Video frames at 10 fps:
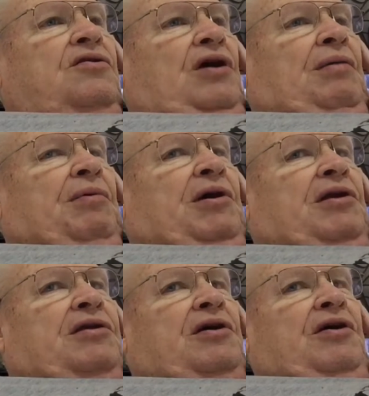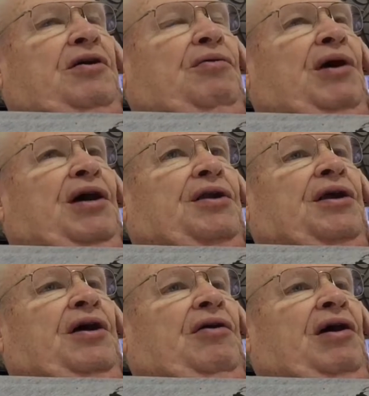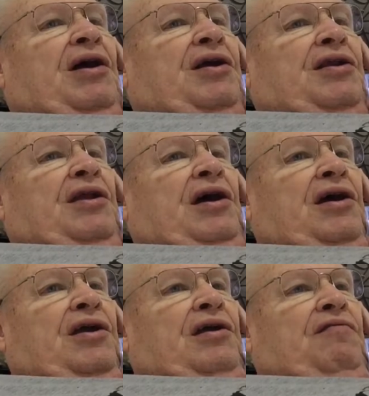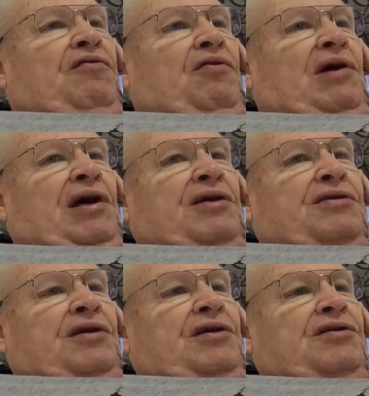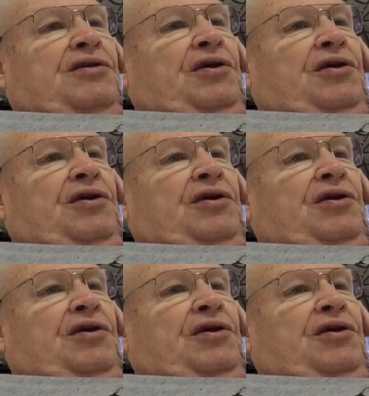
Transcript: So I'm going to tell you right now, I cannot give you access